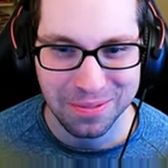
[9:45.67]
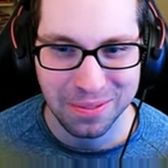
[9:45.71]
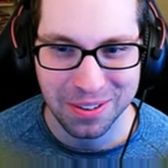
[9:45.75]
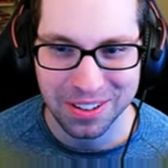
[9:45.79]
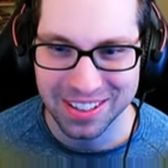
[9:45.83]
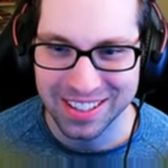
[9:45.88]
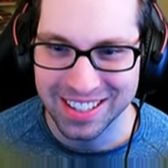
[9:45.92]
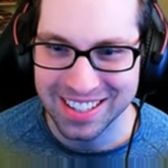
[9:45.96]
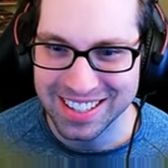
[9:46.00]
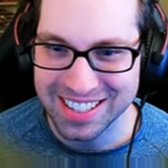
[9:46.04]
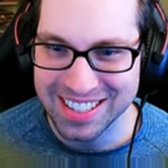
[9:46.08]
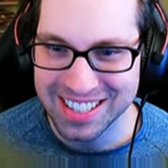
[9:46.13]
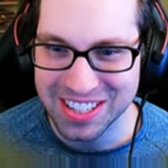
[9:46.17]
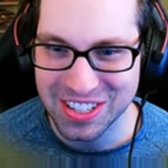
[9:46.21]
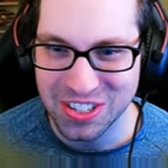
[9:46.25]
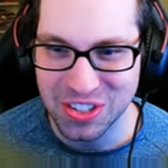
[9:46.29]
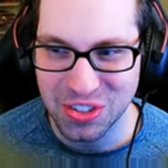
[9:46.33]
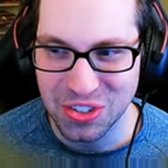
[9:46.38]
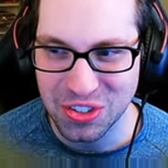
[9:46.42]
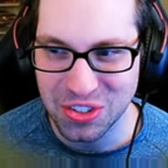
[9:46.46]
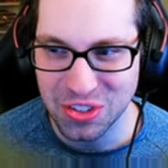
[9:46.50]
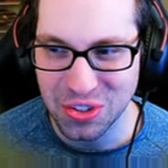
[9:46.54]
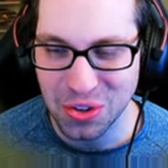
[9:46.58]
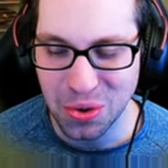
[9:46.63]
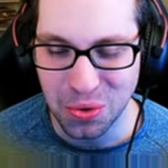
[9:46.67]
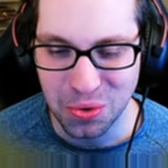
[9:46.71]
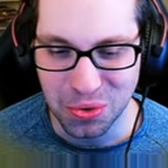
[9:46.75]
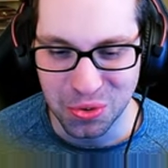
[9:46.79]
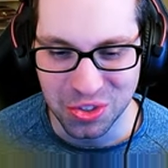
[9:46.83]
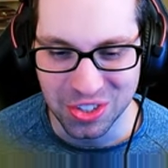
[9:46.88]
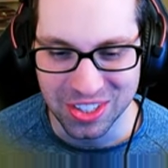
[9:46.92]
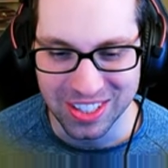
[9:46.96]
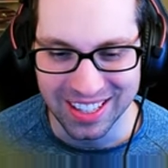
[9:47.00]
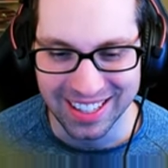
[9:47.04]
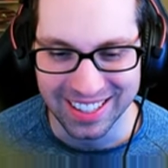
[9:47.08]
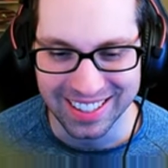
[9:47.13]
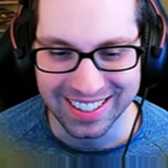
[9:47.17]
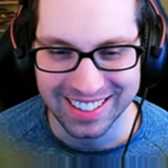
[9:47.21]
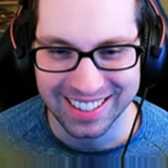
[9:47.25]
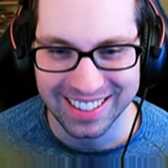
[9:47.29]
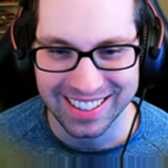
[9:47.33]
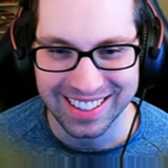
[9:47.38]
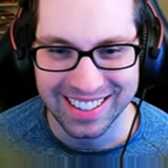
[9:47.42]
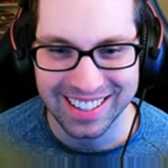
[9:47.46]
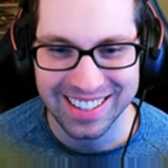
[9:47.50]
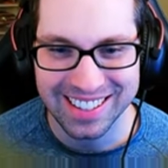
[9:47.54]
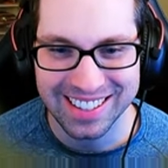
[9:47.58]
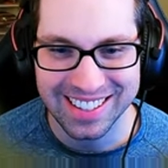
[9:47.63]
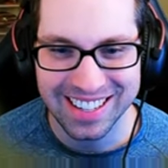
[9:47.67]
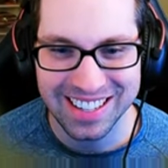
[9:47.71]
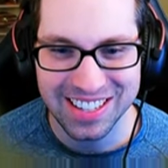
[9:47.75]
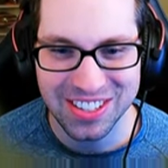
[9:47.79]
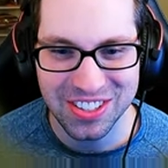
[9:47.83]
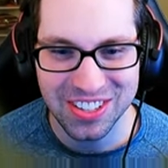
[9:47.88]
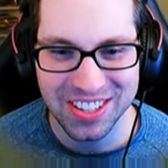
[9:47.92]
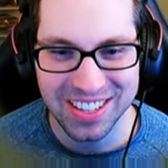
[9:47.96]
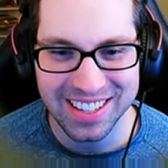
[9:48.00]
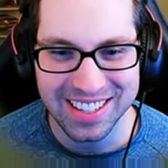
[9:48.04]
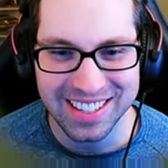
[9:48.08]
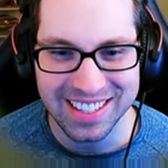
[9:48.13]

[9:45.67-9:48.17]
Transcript: but this is so sick. The attention to